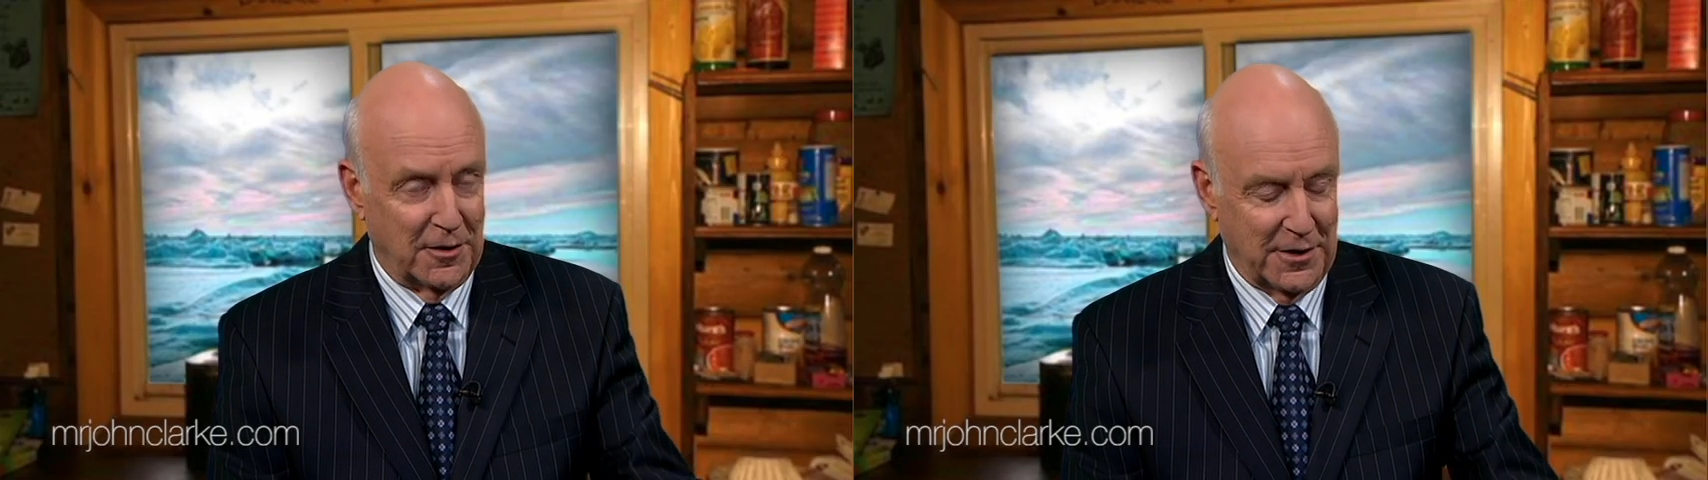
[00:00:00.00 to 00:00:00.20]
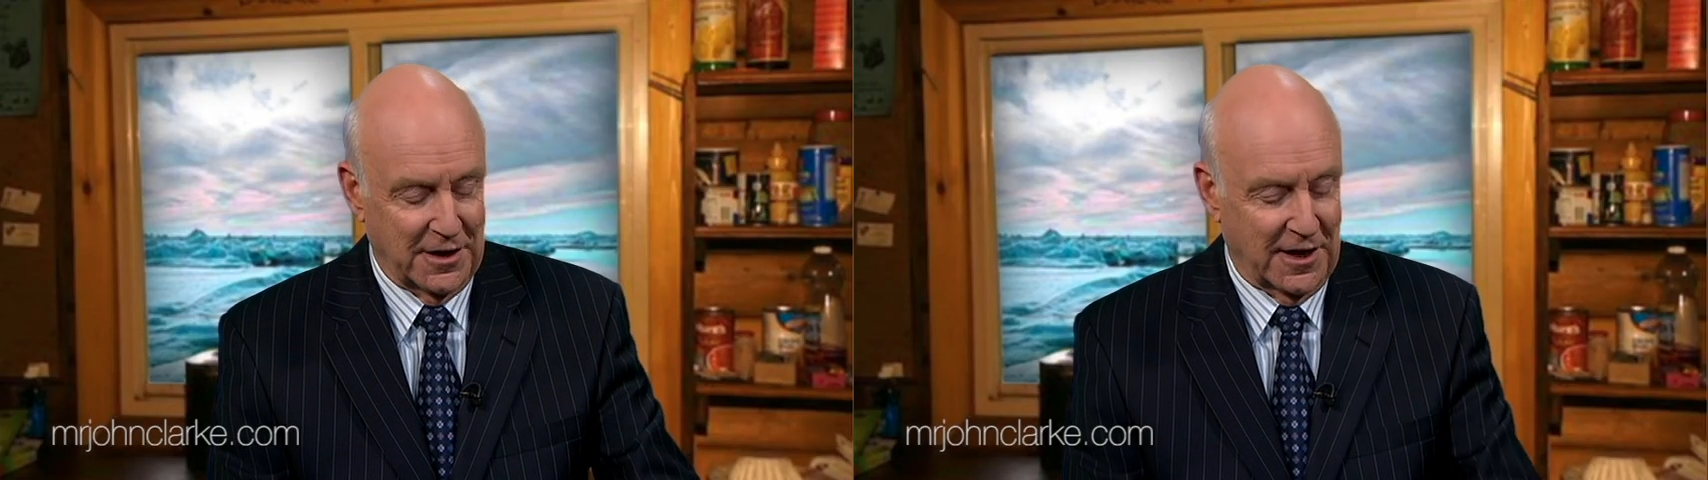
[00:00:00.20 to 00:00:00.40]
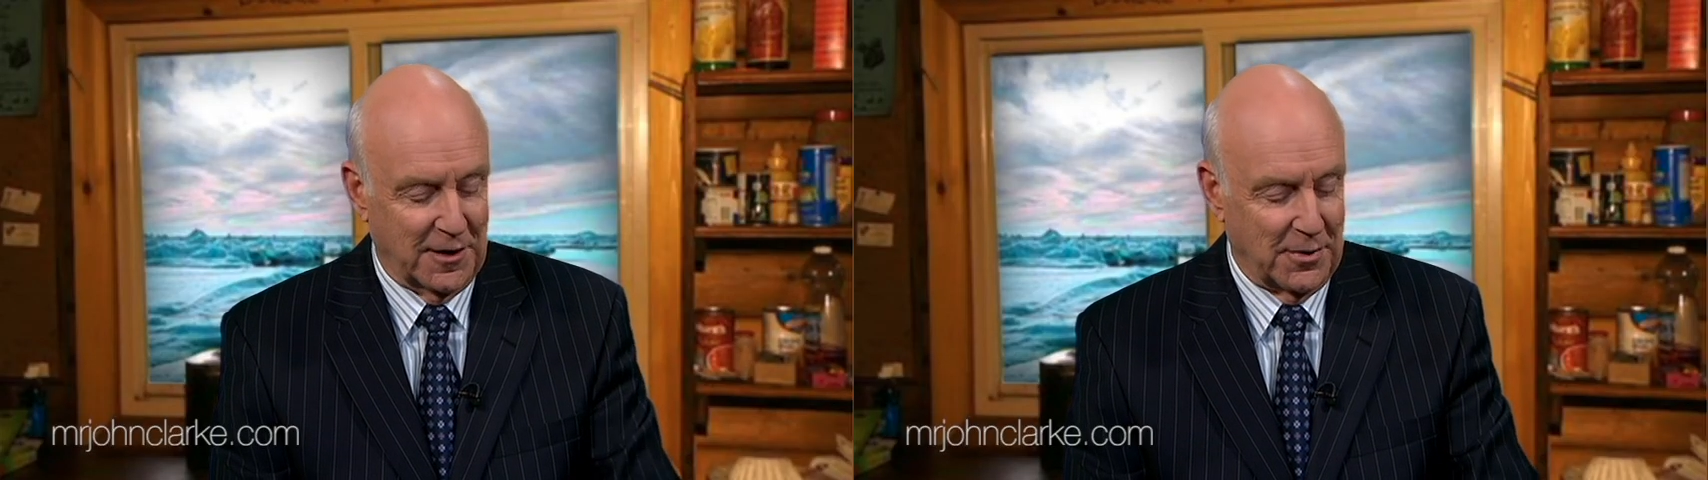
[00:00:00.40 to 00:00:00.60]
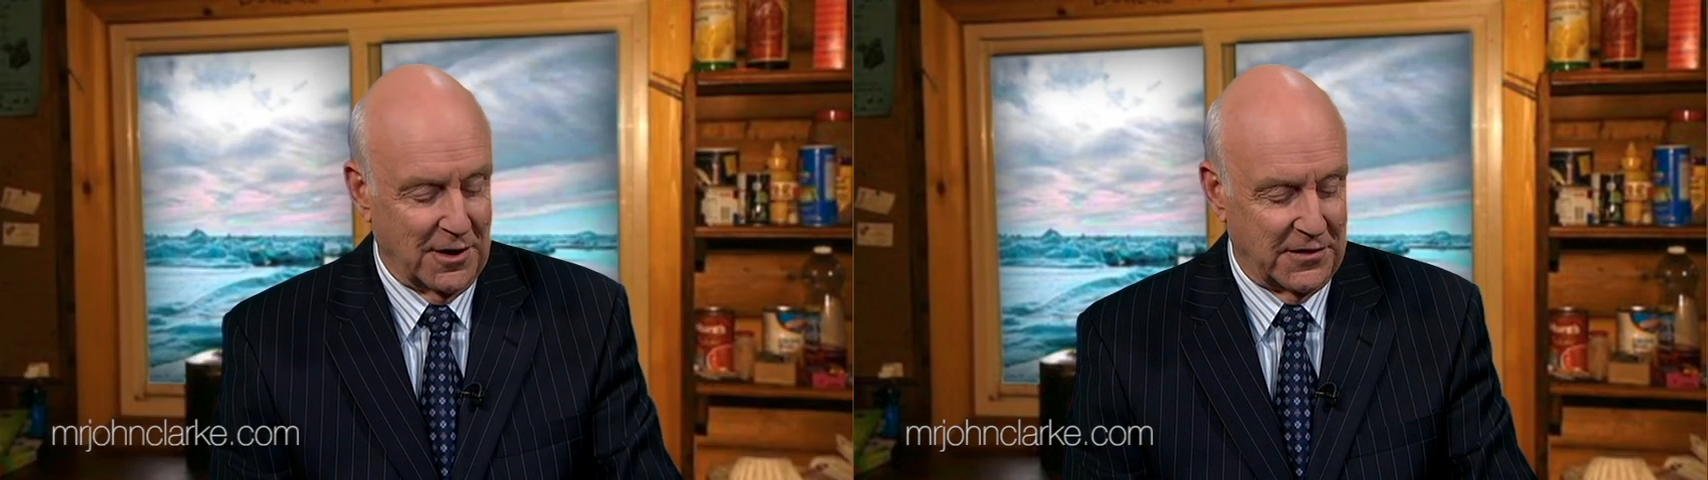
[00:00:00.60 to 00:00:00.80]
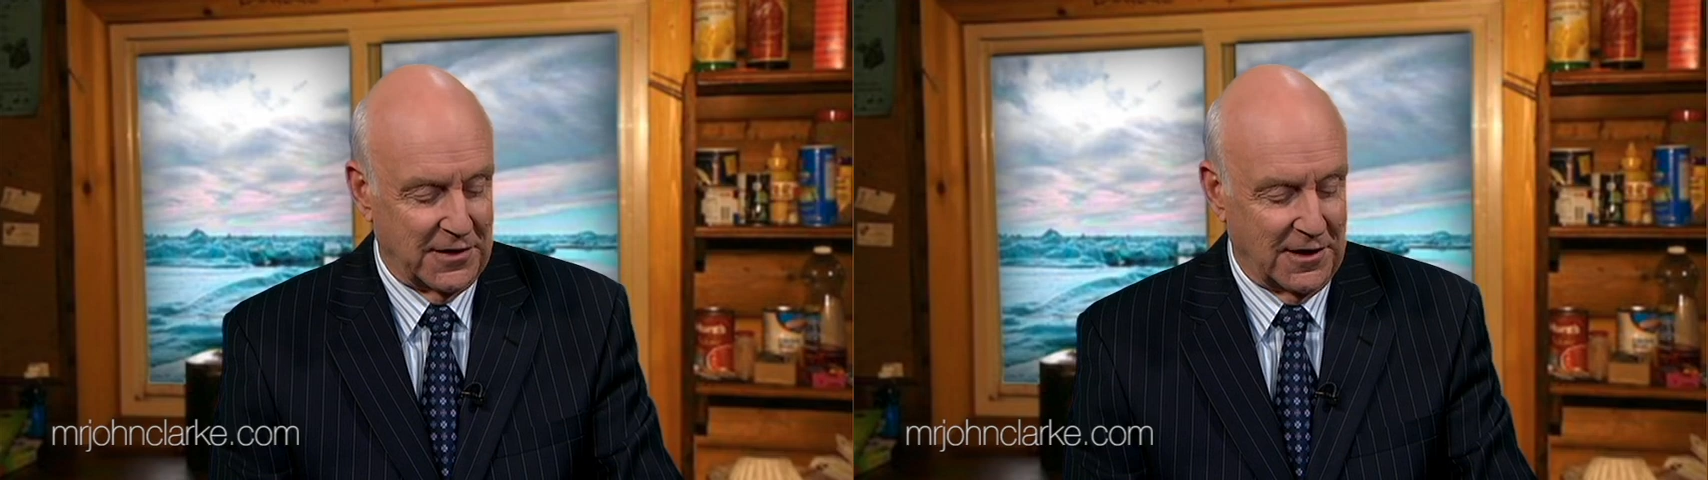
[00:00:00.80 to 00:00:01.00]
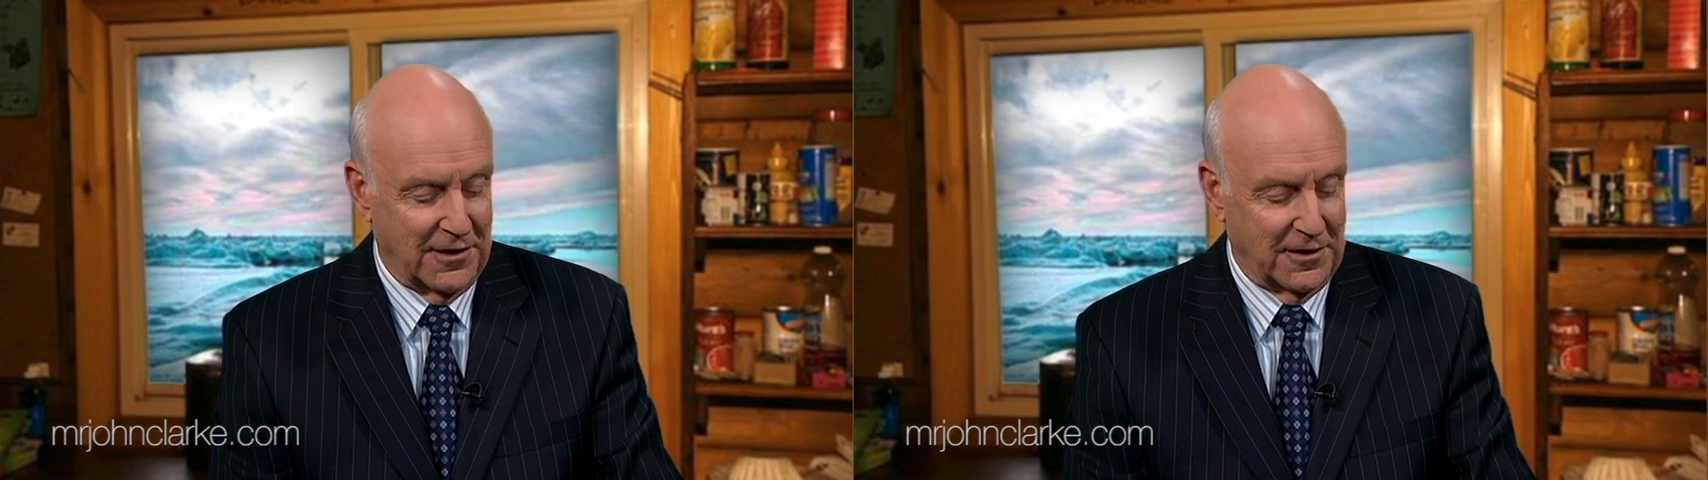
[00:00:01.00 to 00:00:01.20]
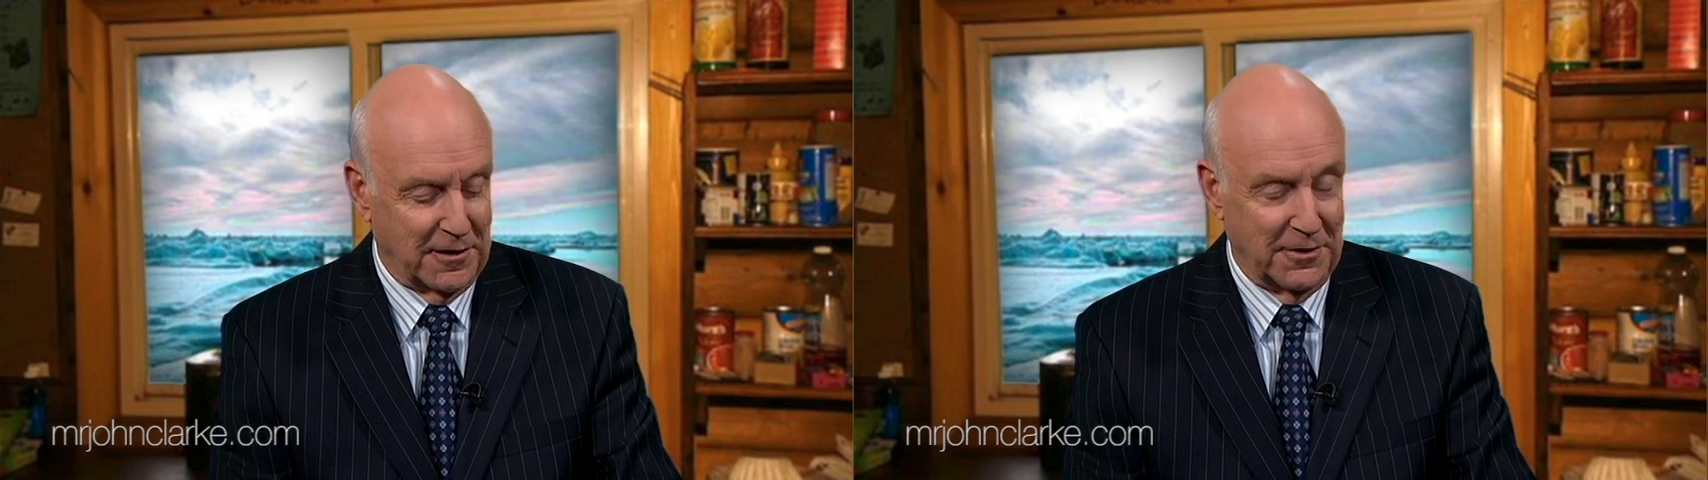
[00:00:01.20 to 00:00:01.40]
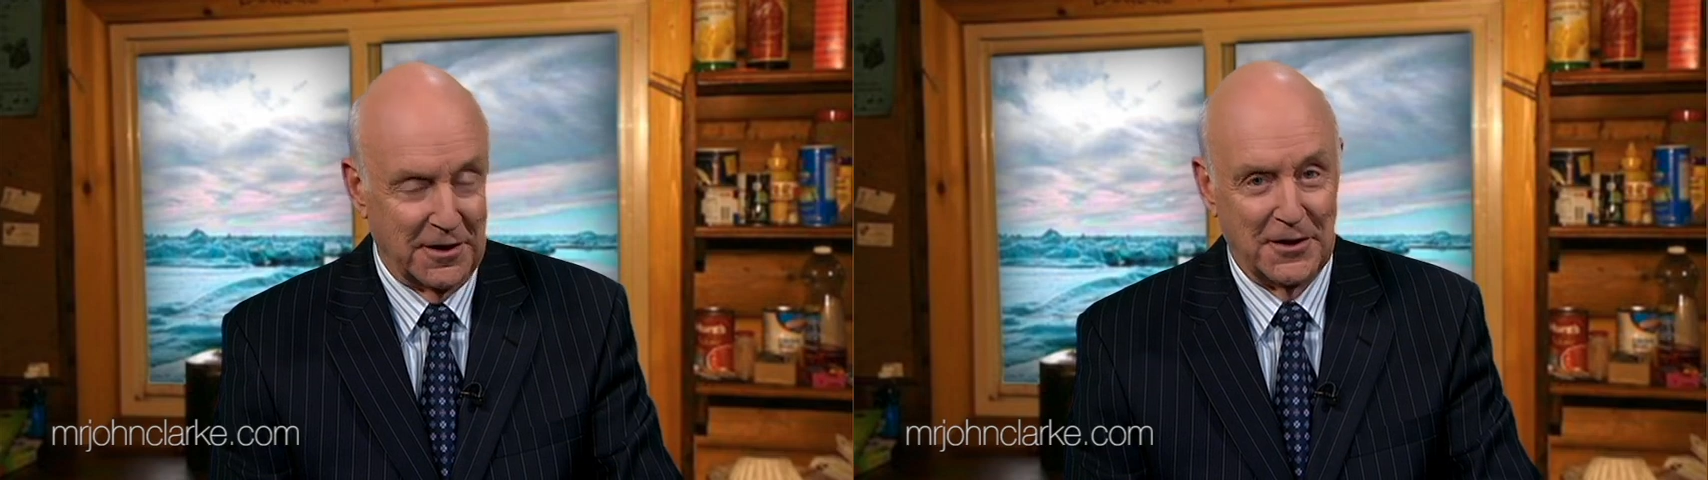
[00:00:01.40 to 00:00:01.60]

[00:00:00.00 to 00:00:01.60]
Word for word: There'll be another policy along in a minute.